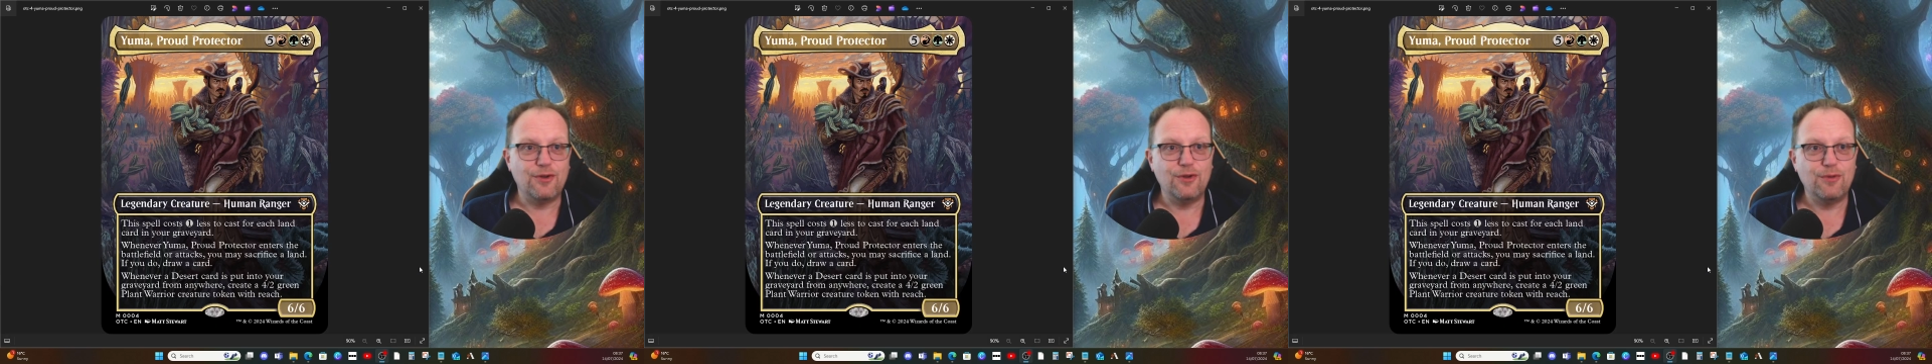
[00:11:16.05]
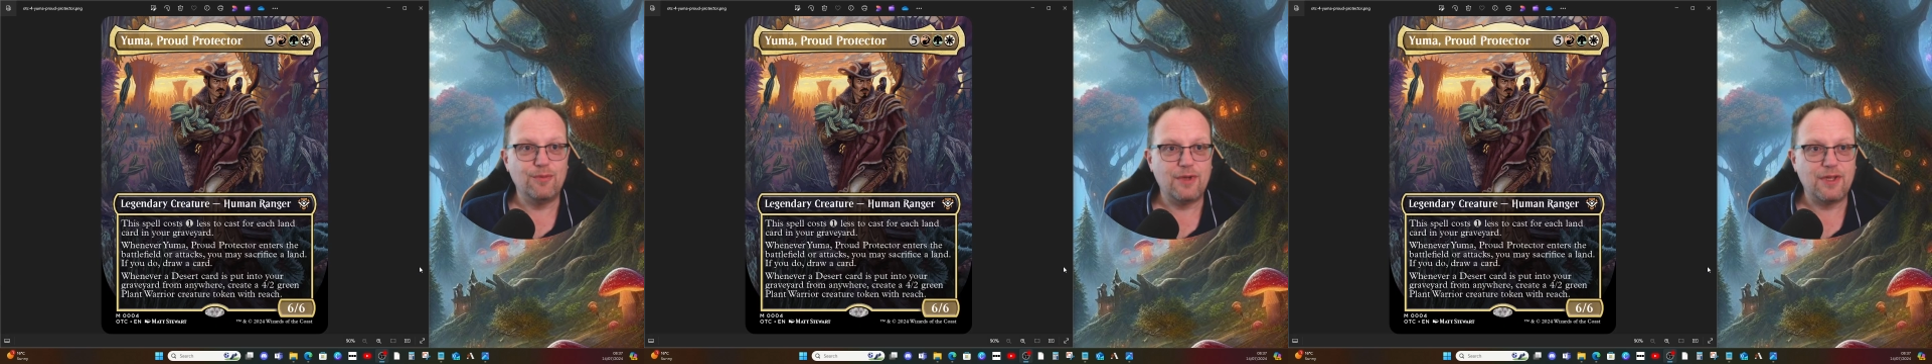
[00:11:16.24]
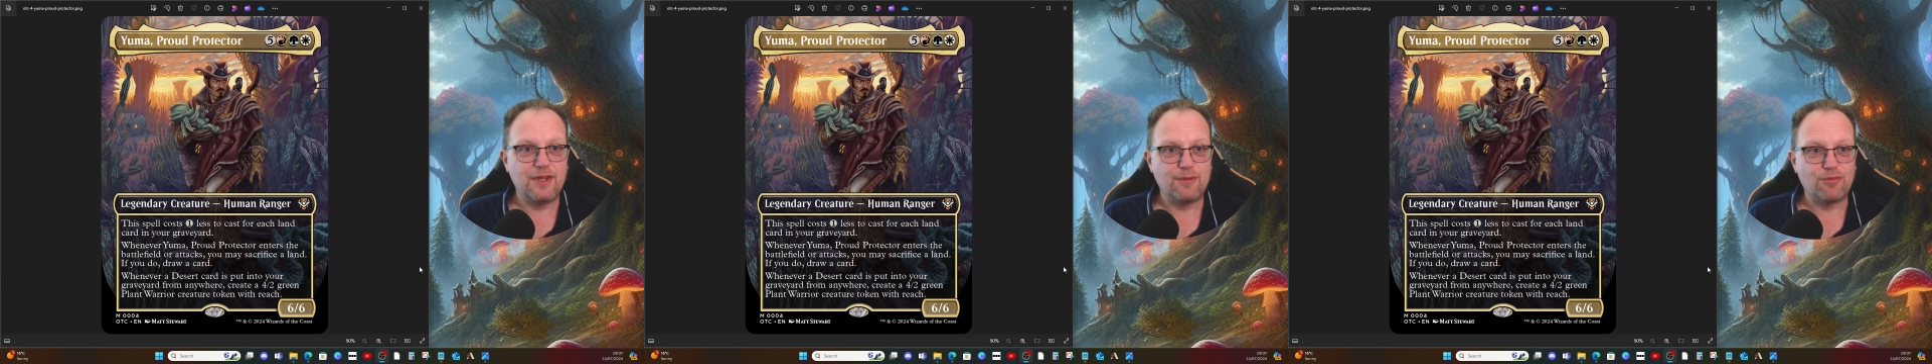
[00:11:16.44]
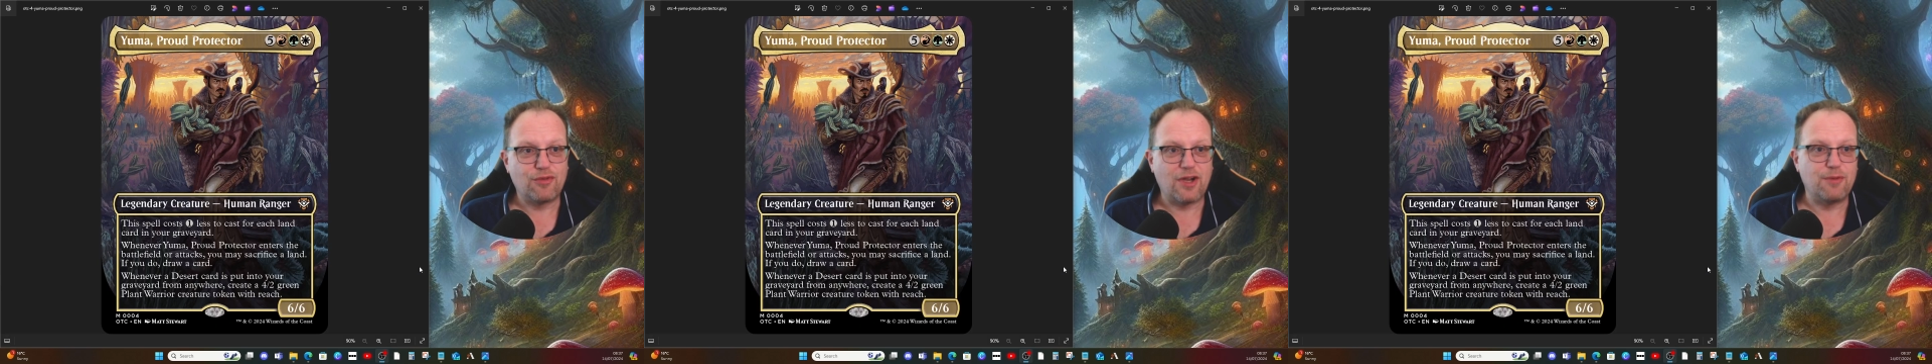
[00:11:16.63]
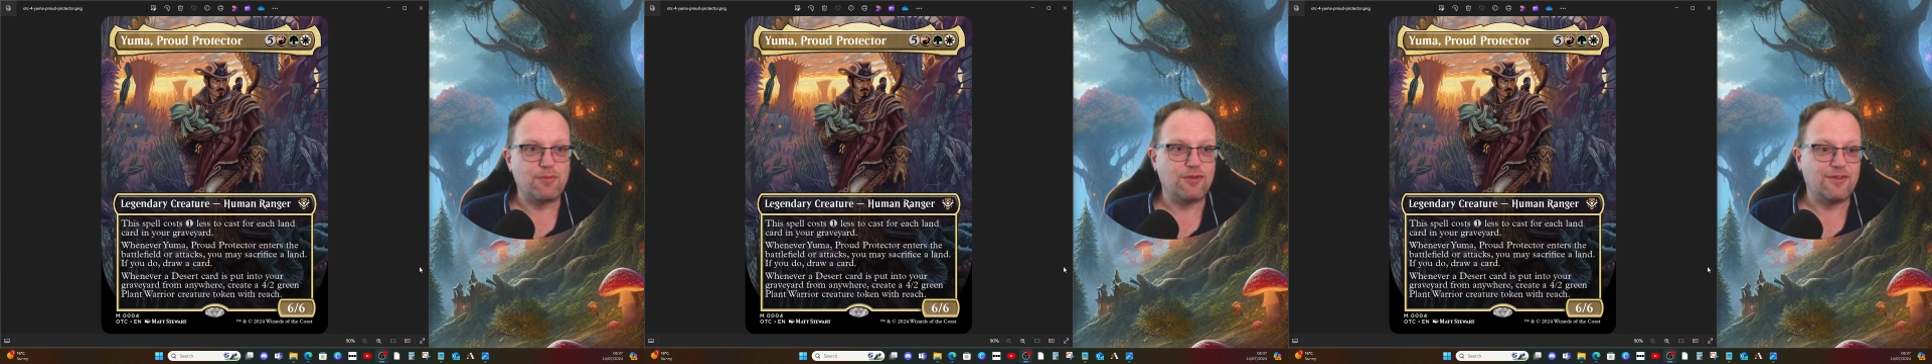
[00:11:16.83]
Yuma, the
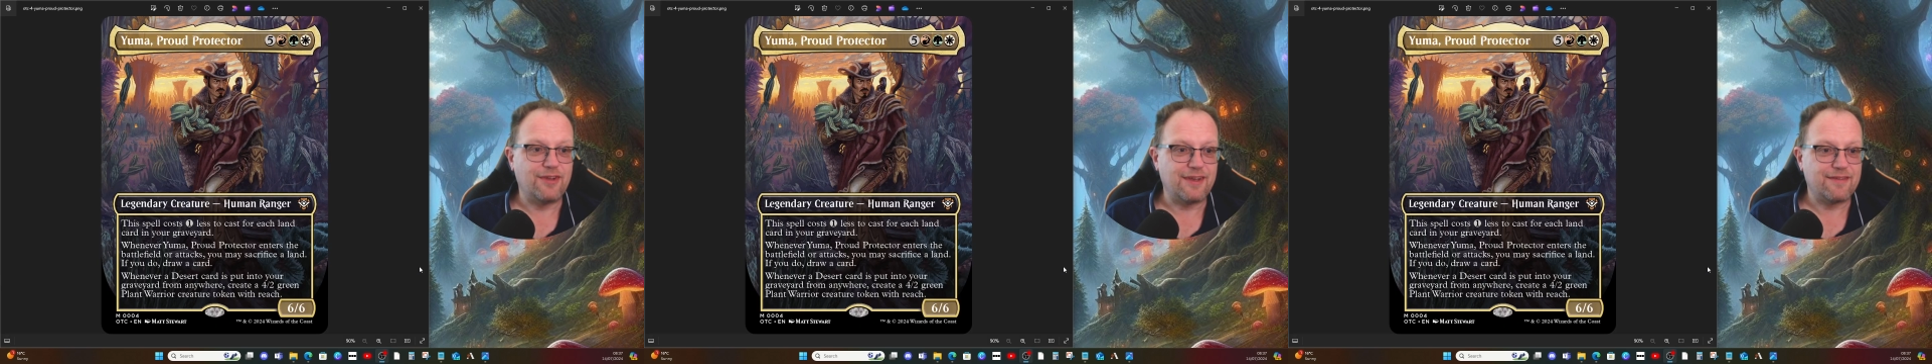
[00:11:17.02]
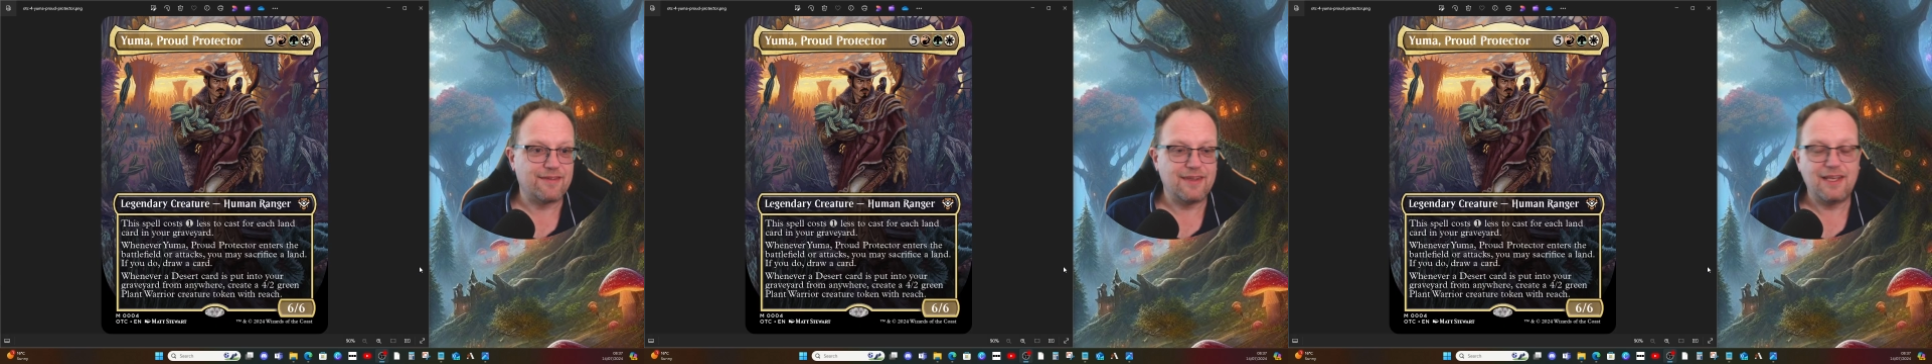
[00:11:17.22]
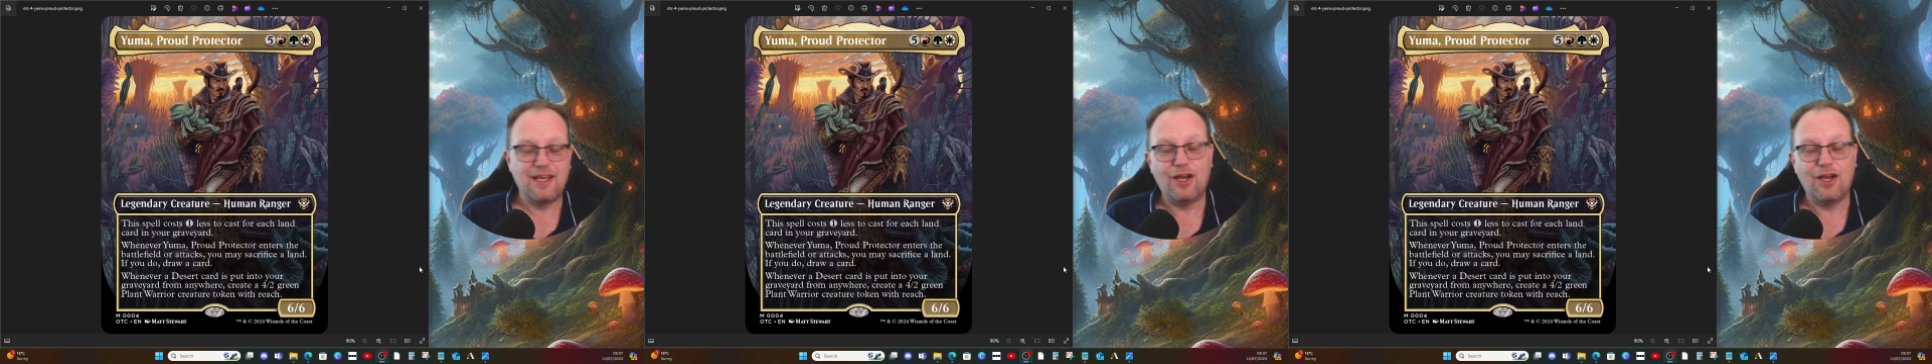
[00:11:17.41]
Proud Protector.